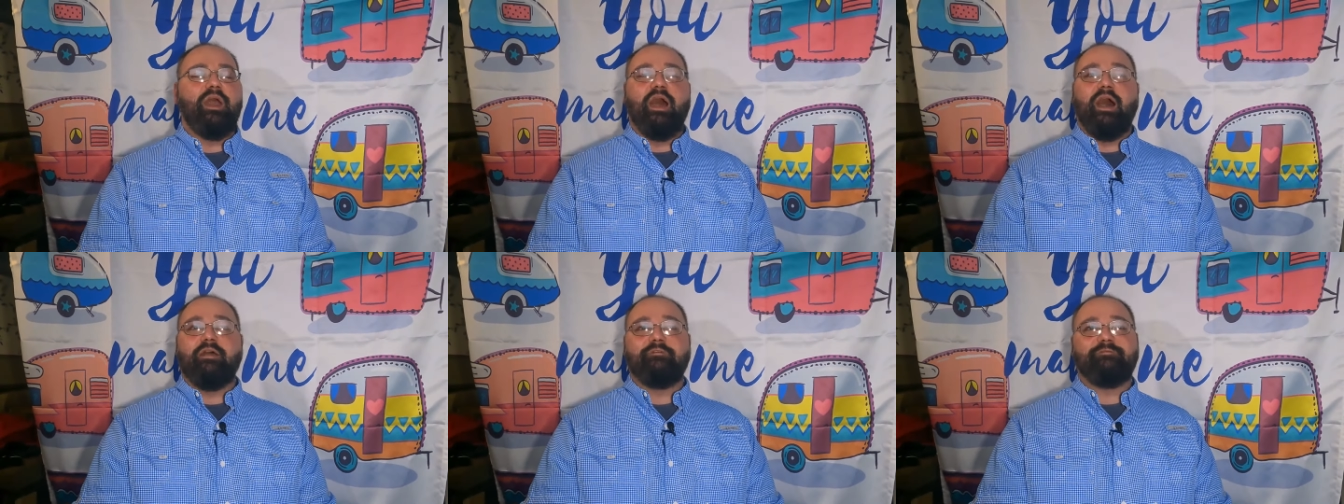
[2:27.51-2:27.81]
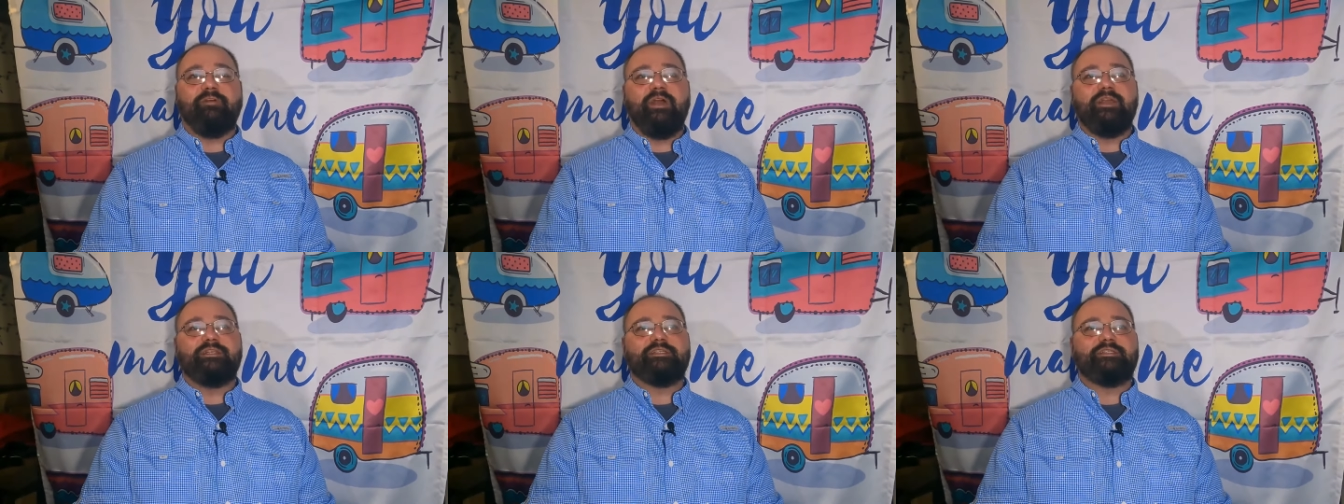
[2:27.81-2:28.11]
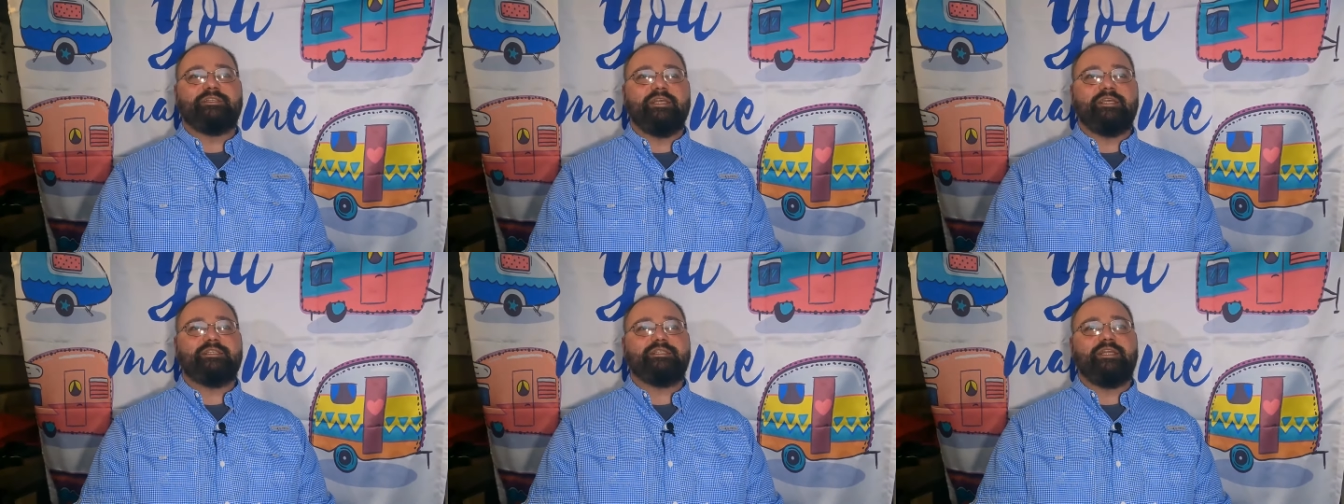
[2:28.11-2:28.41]
I find
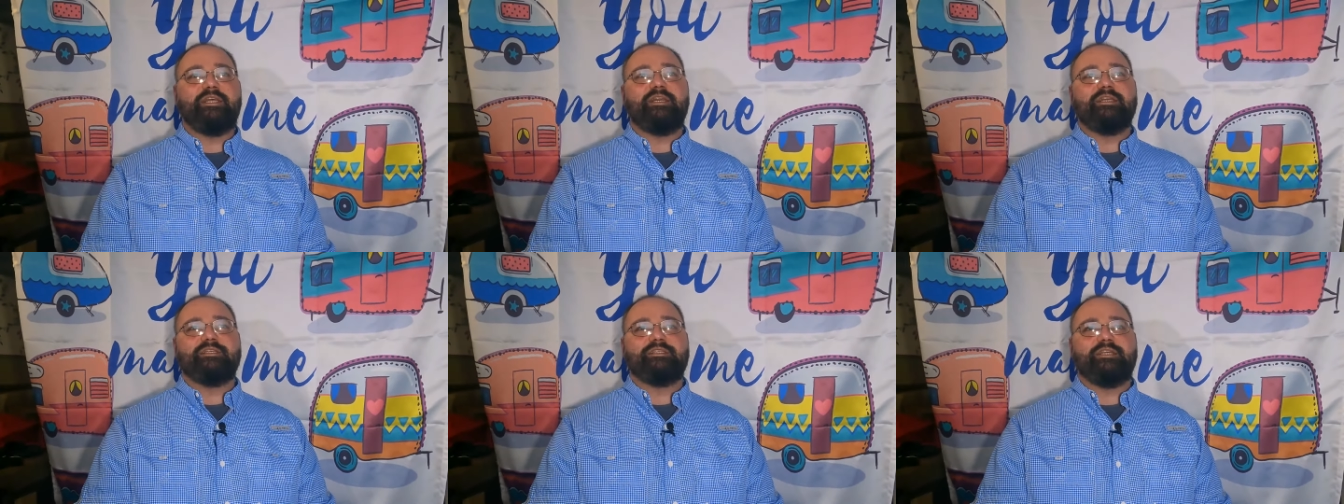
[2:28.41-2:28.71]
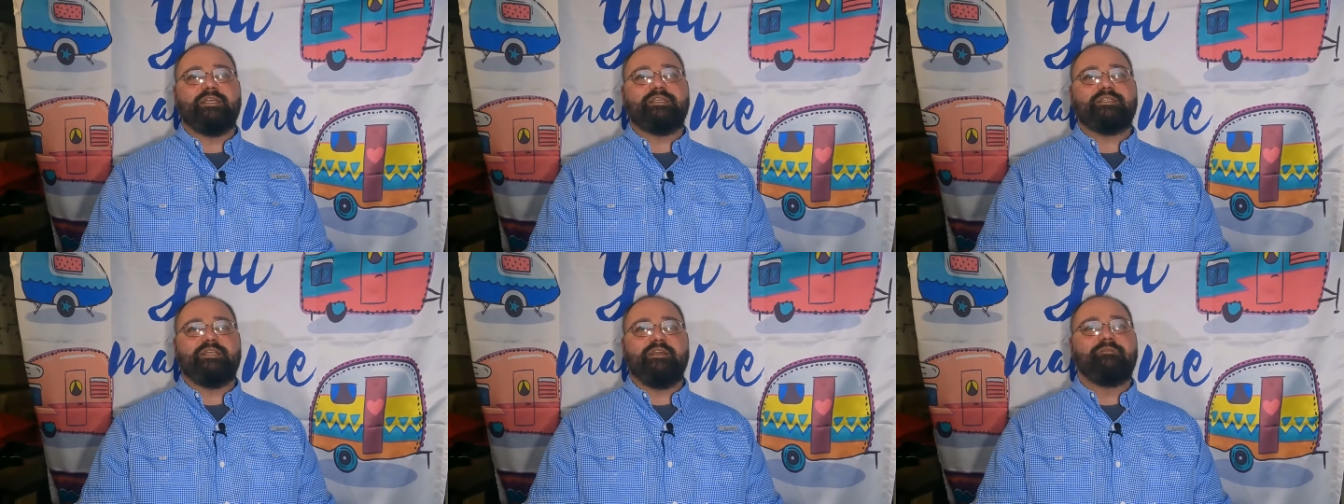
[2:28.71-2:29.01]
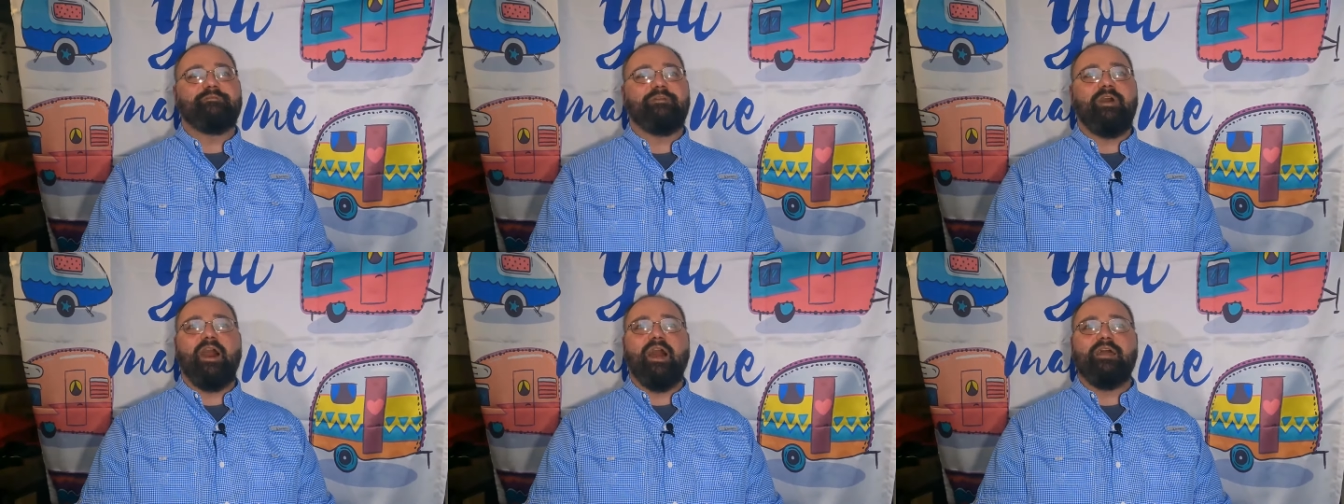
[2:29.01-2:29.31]
60 to
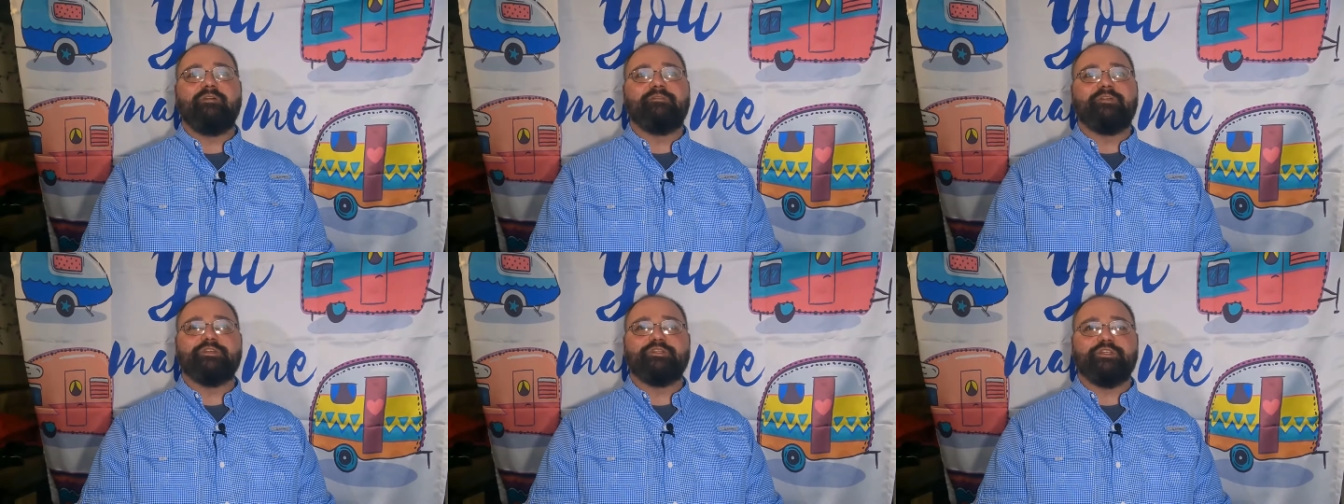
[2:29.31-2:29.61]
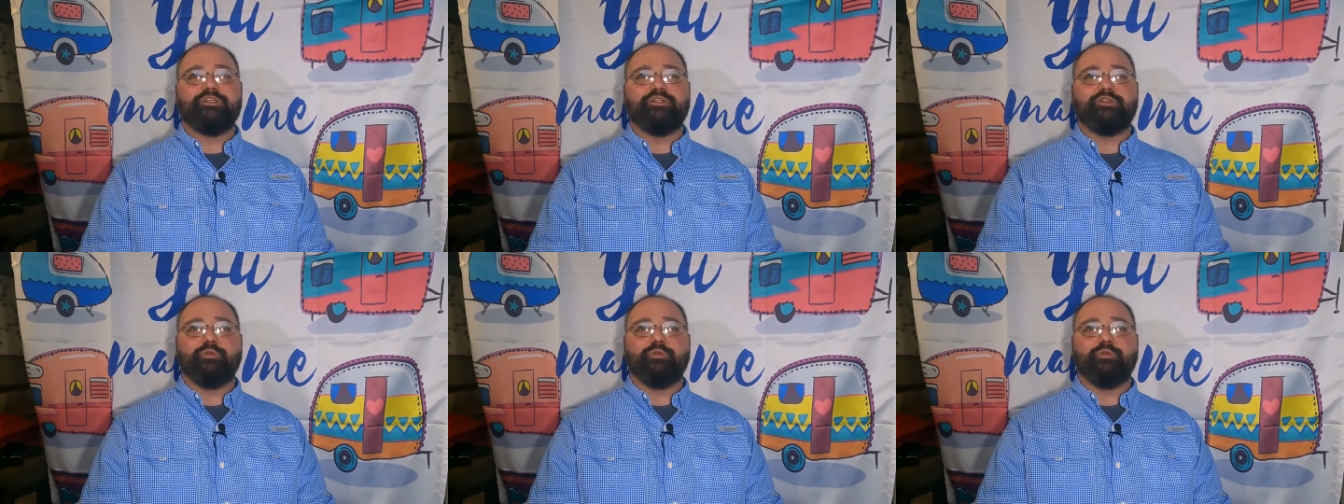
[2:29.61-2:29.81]
65 is the